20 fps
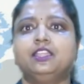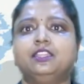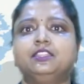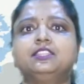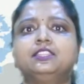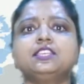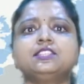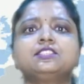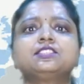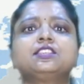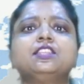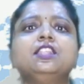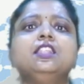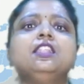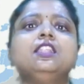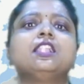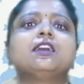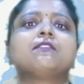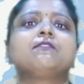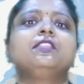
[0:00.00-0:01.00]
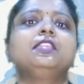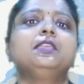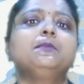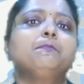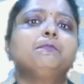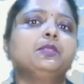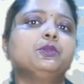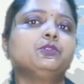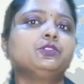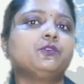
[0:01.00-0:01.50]
This lovely,
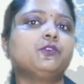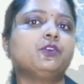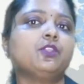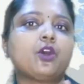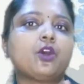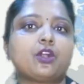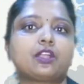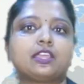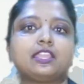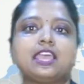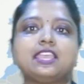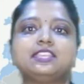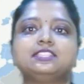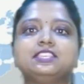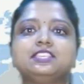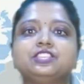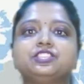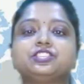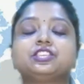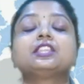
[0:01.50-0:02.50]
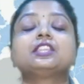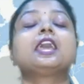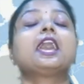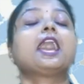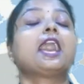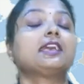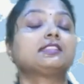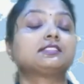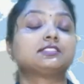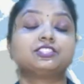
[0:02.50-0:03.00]
beautiful organization
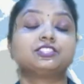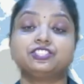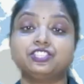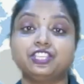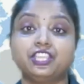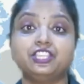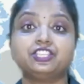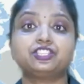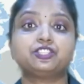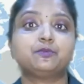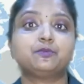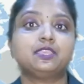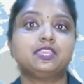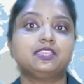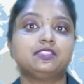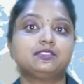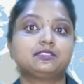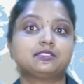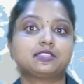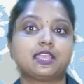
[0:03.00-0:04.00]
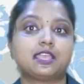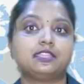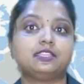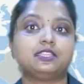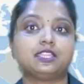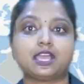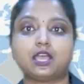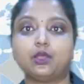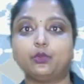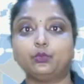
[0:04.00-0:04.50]
has changed me
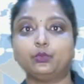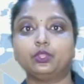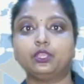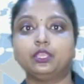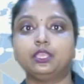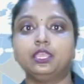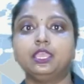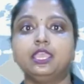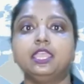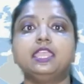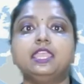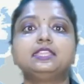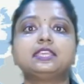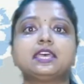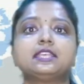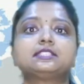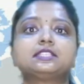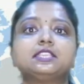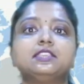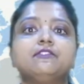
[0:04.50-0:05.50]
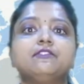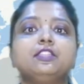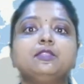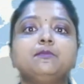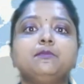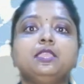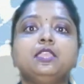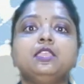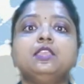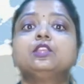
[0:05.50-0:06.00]
inside out. It has
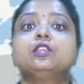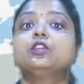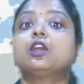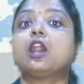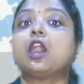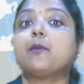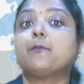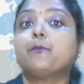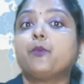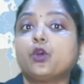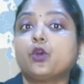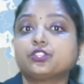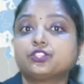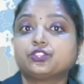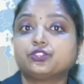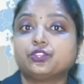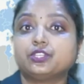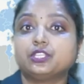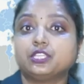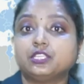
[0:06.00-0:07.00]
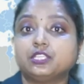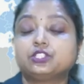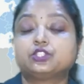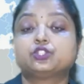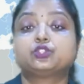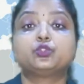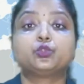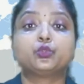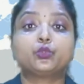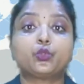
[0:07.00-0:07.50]
given me
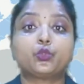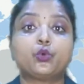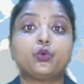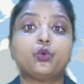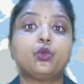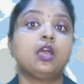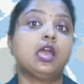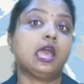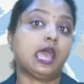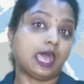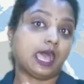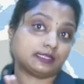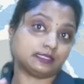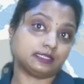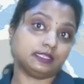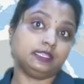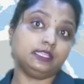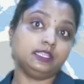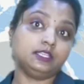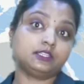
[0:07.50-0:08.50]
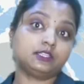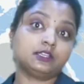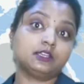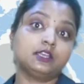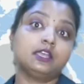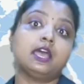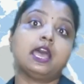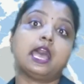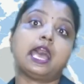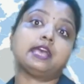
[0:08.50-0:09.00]
opportunities to grow as a leader,
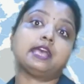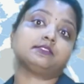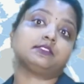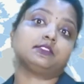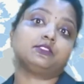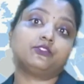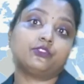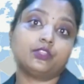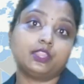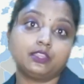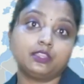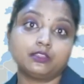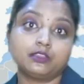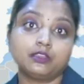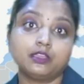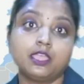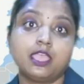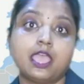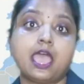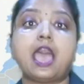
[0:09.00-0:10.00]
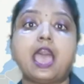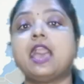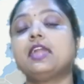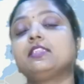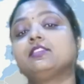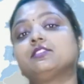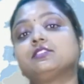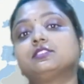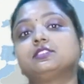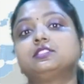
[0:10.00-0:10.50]
as a trainer,
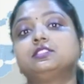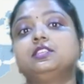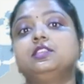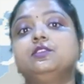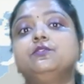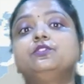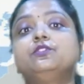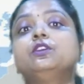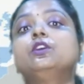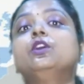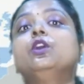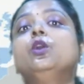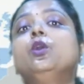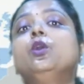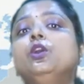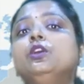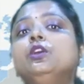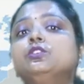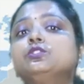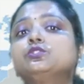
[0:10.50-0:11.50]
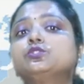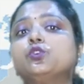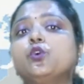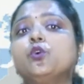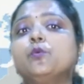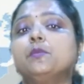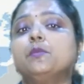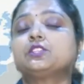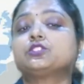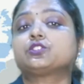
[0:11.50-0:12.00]
and received
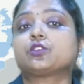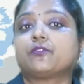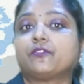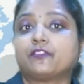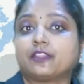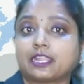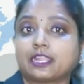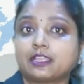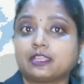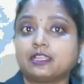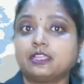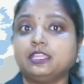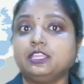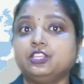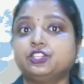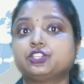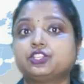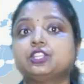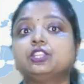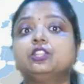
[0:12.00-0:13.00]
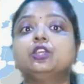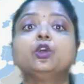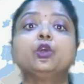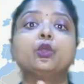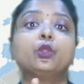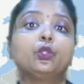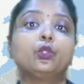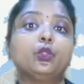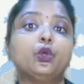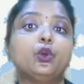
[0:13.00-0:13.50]
so much of recognition,
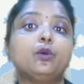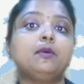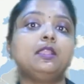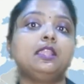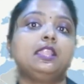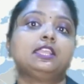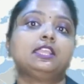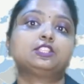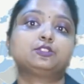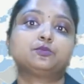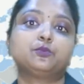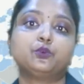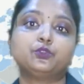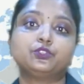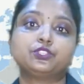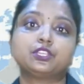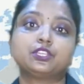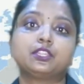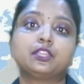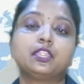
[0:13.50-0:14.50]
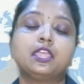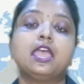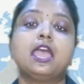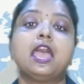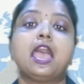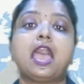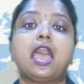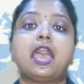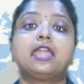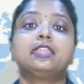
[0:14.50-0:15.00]
global exposure,
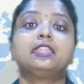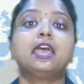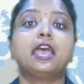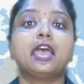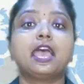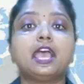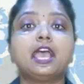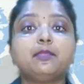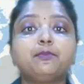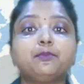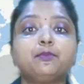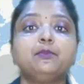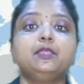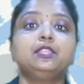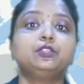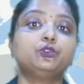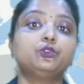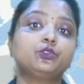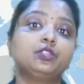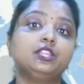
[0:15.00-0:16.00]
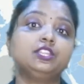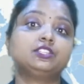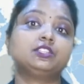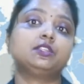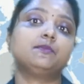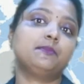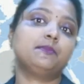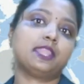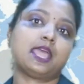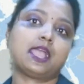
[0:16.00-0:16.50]
and helped me to reach
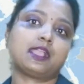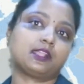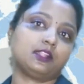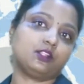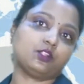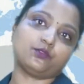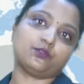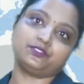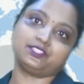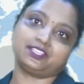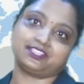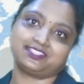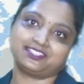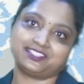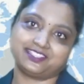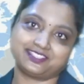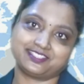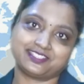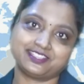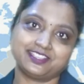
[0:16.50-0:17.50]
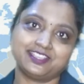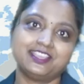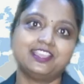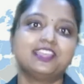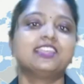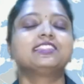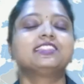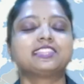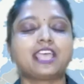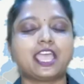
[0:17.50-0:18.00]
the pinnacle of success.
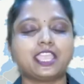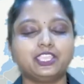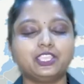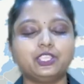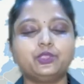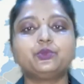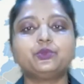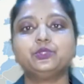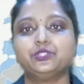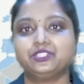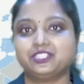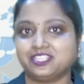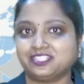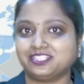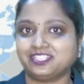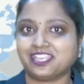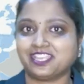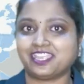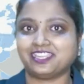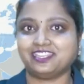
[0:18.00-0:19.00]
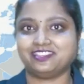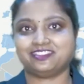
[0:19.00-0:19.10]
Thank you, JCI